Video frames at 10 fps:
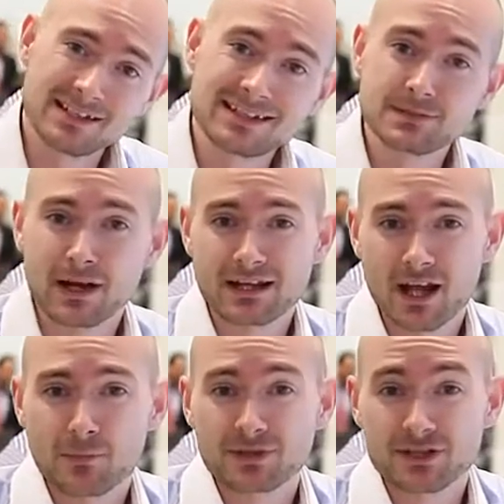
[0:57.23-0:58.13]
it means these
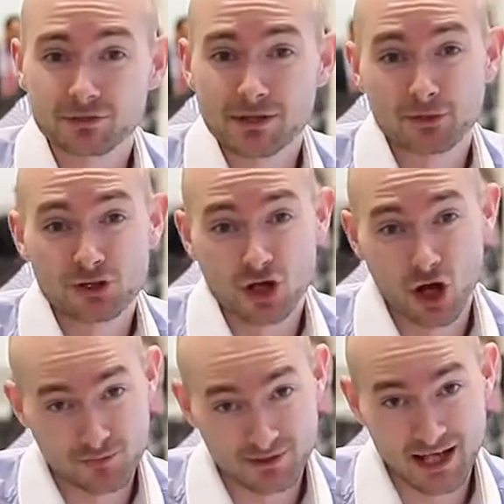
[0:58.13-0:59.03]
mining companies are
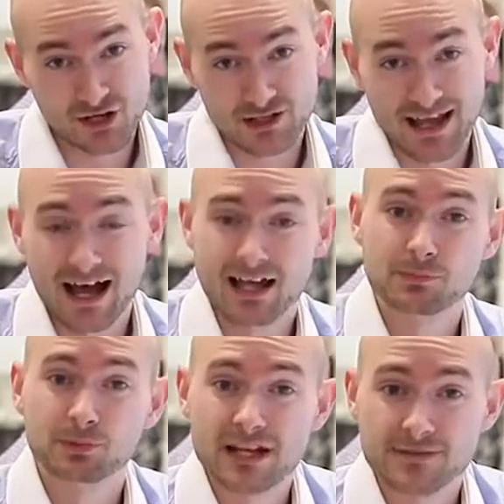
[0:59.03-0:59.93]
able to charge potentially a
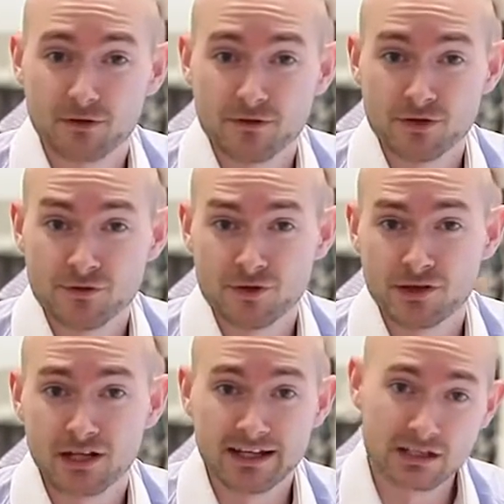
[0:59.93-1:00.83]
higher price further
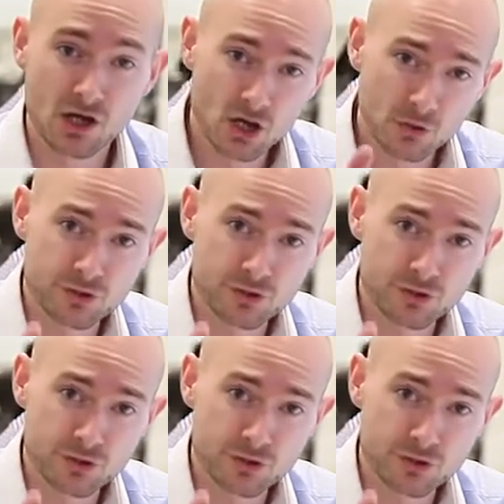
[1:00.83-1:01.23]
on down the line,